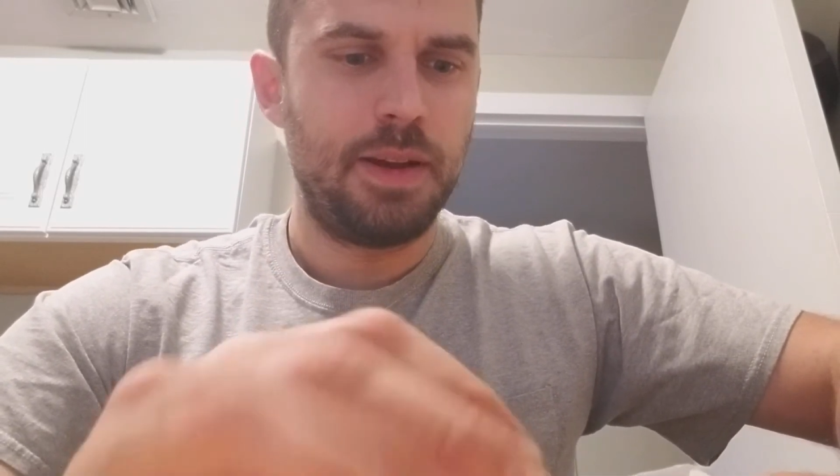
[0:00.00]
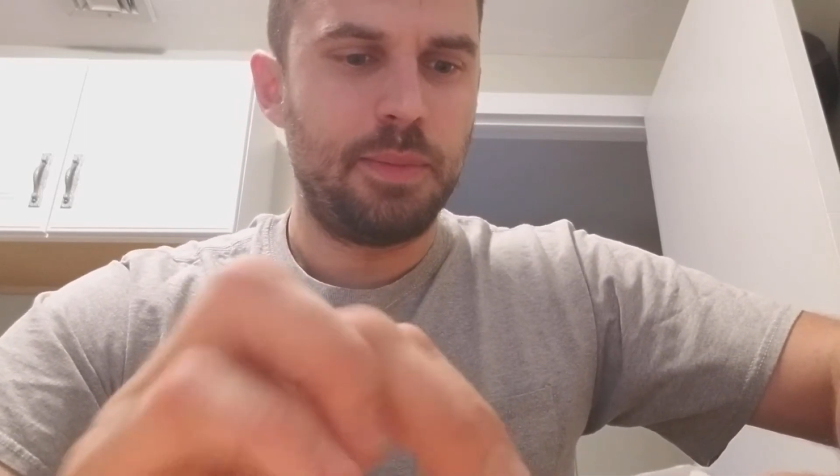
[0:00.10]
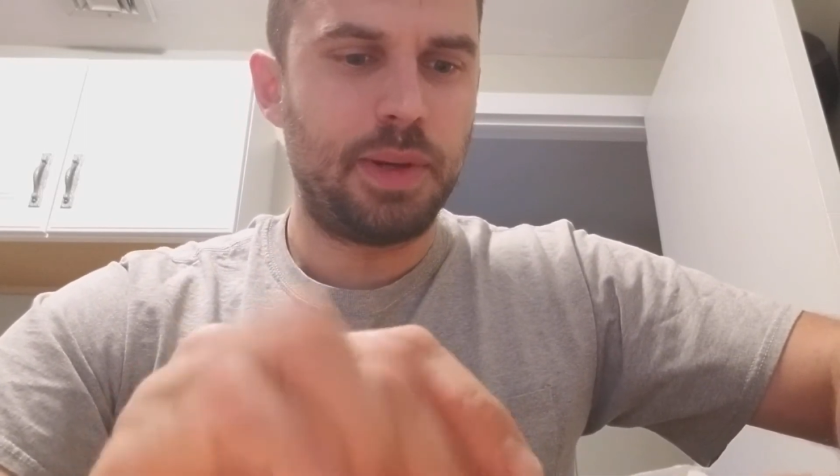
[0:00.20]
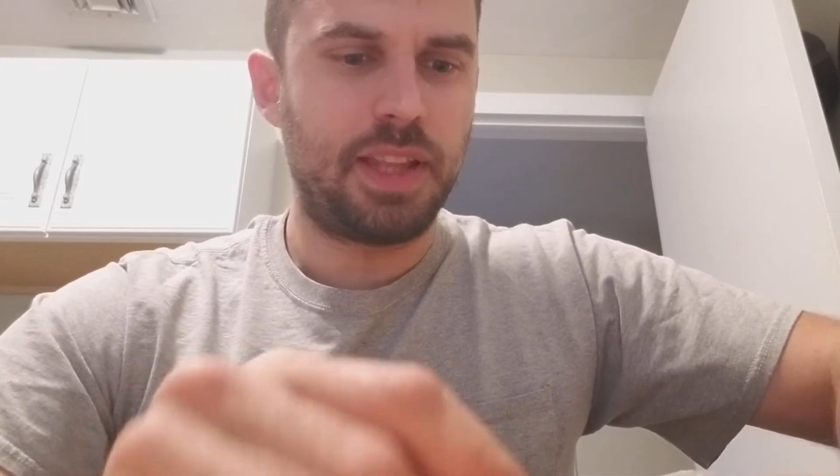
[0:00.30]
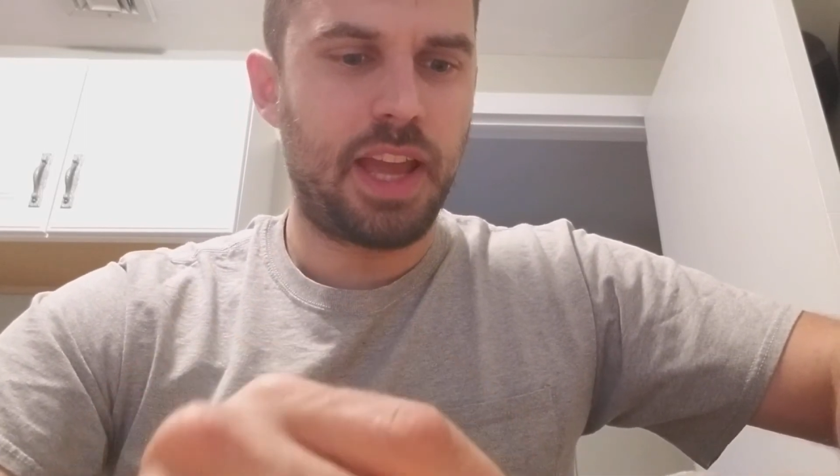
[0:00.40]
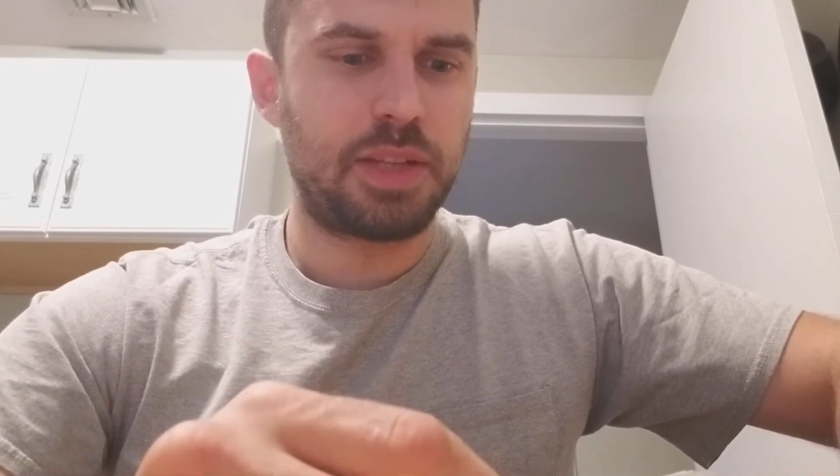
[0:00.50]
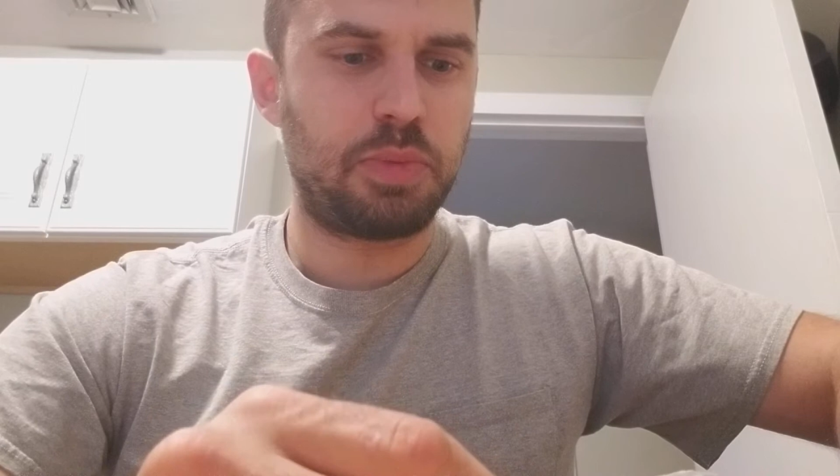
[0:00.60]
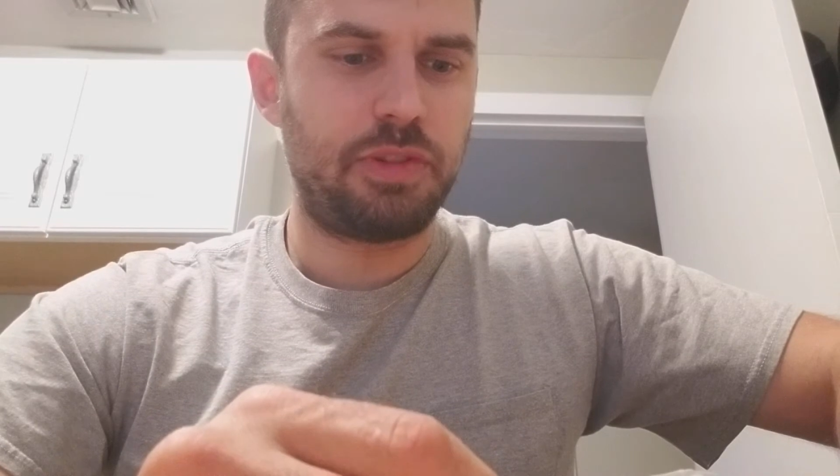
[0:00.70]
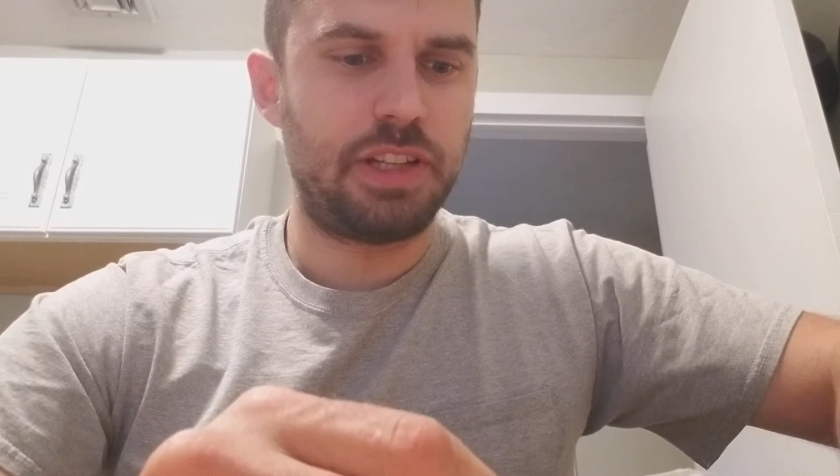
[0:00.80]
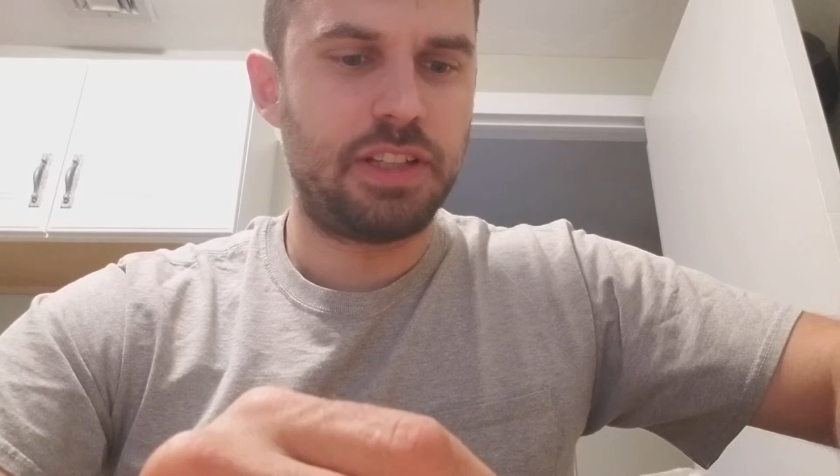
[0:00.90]
But the
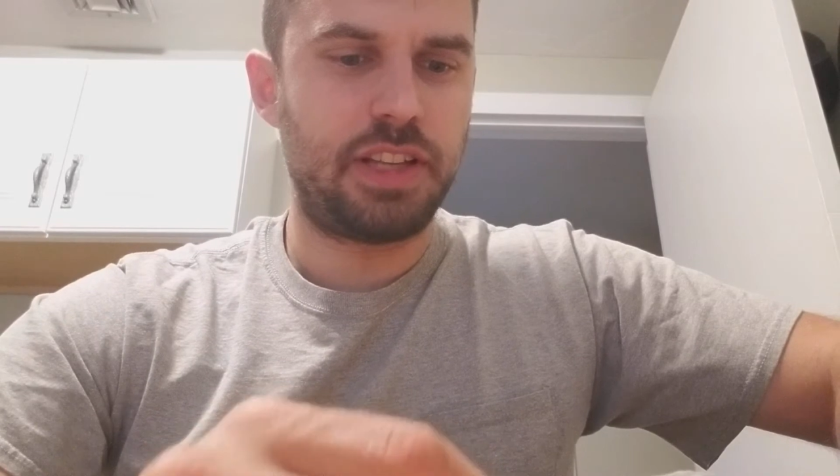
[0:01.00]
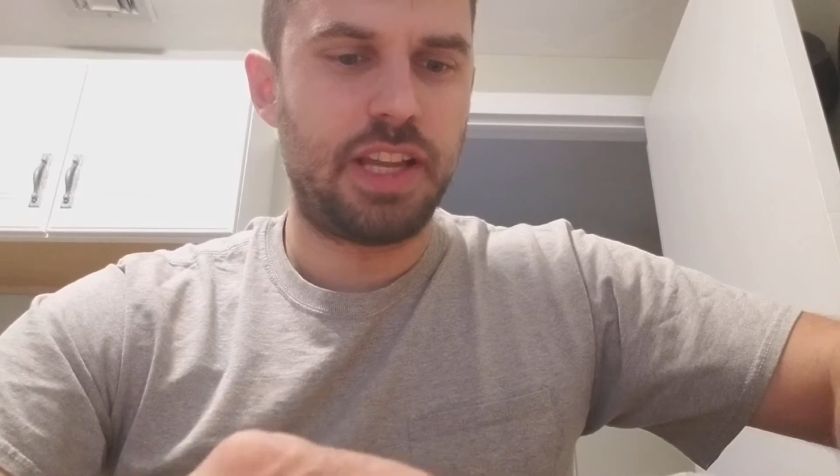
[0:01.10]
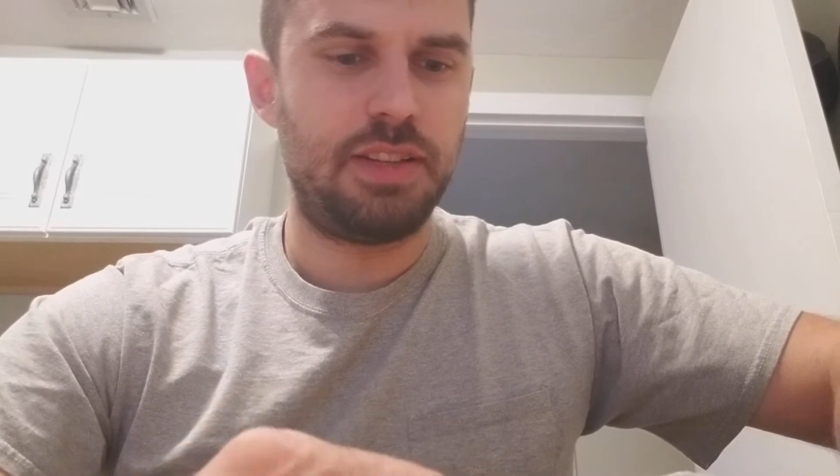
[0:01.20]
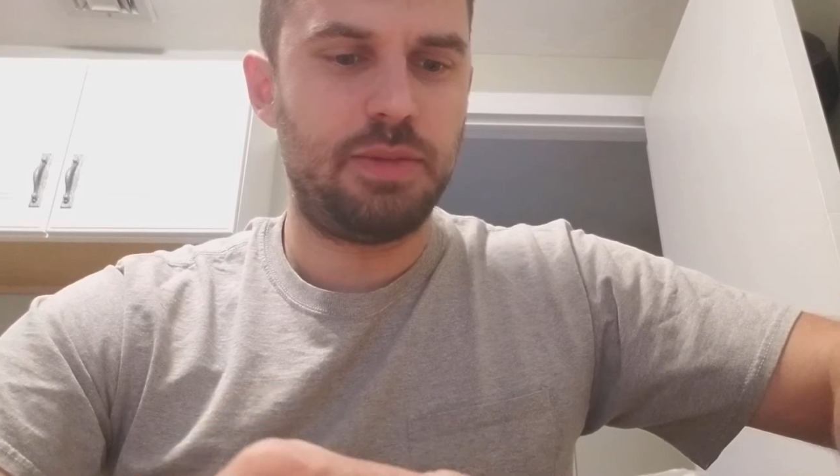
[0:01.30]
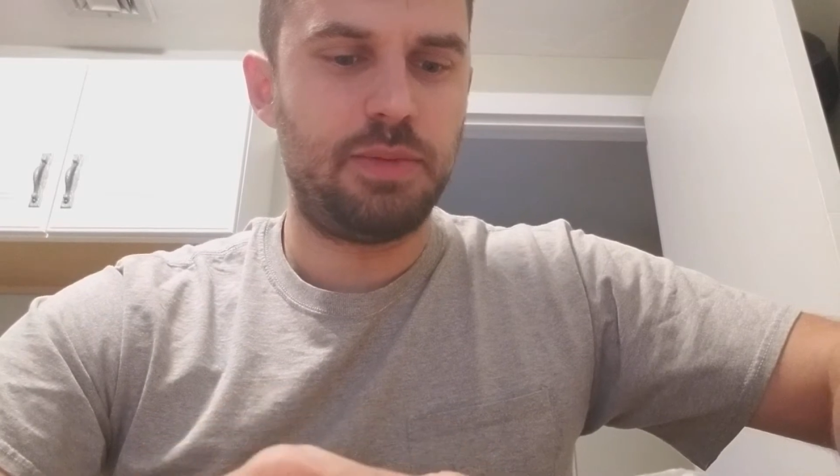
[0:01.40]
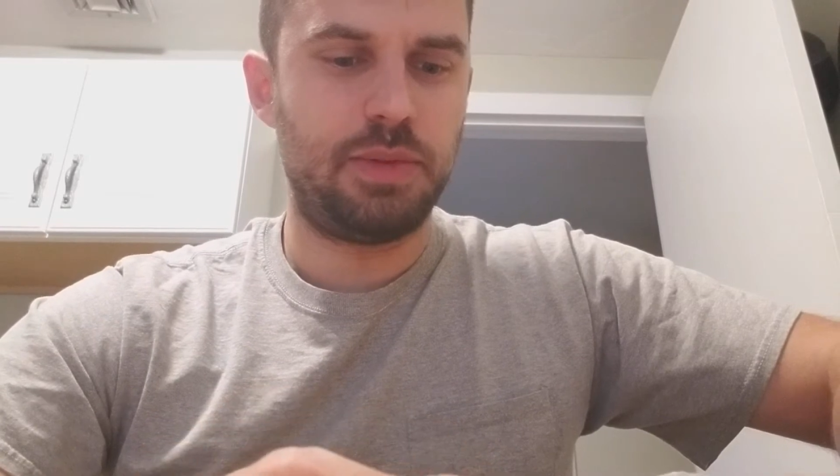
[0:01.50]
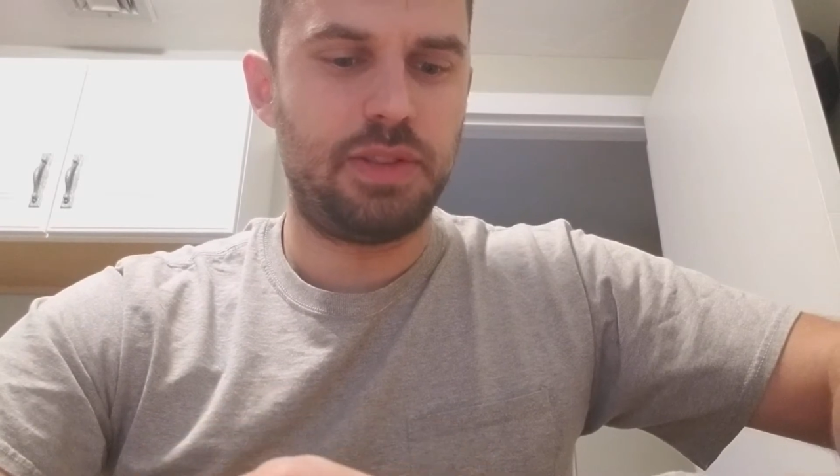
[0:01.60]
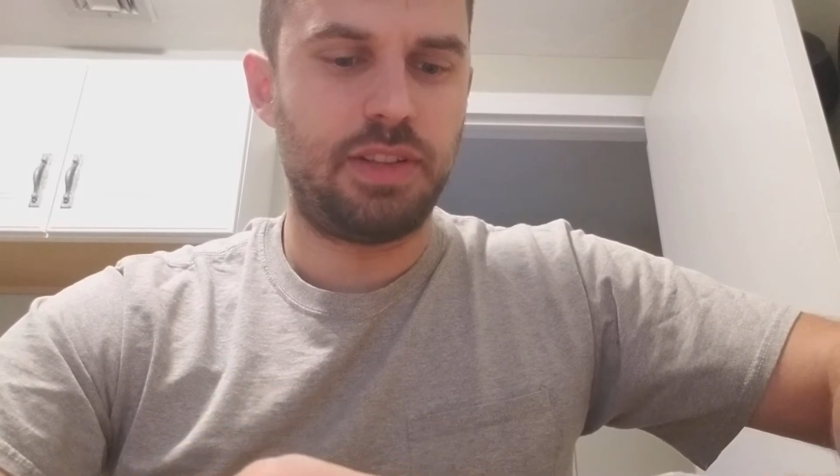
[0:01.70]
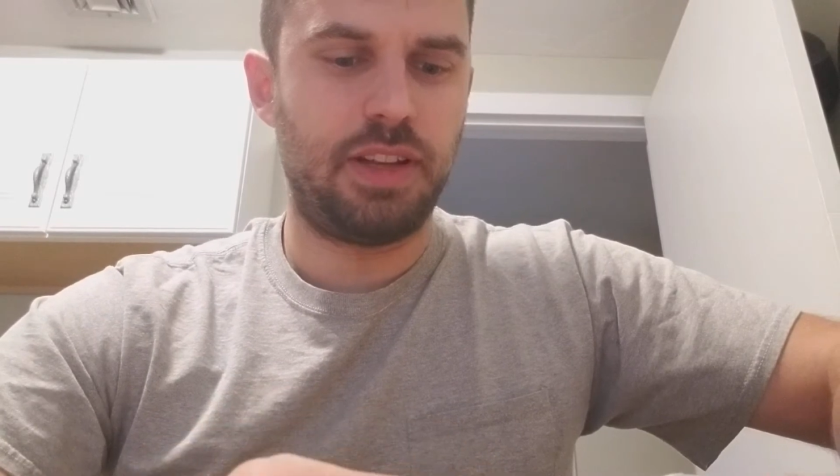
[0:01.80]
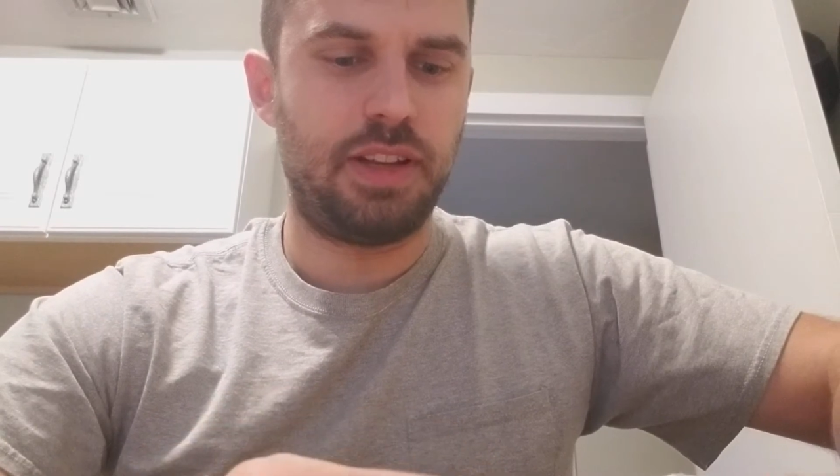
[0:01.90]
expiration date was